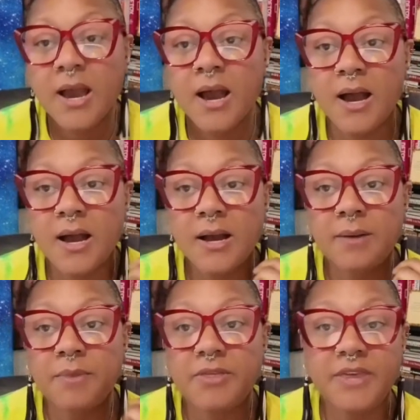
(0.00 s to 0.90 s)

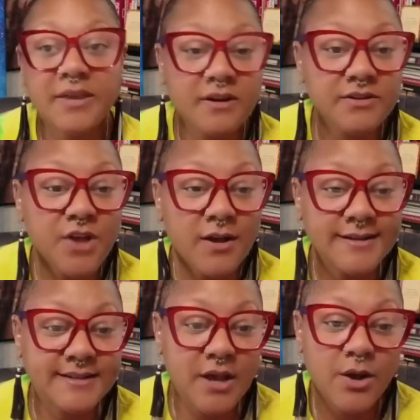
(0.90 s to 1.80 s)
Then there's
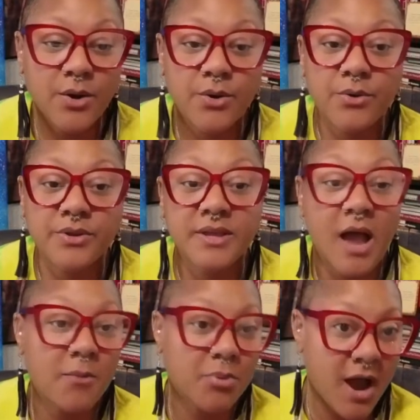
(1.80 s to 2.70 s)
also
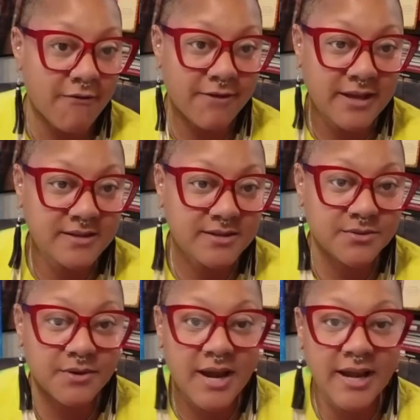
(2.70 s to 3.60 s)
nonprofits,
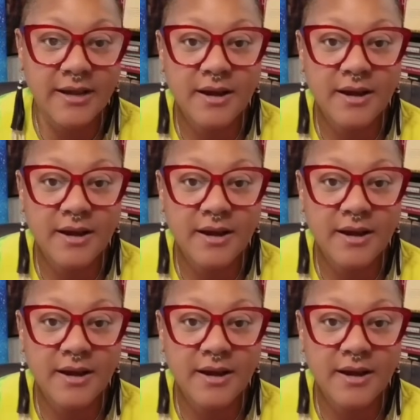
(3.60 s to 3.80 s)
right?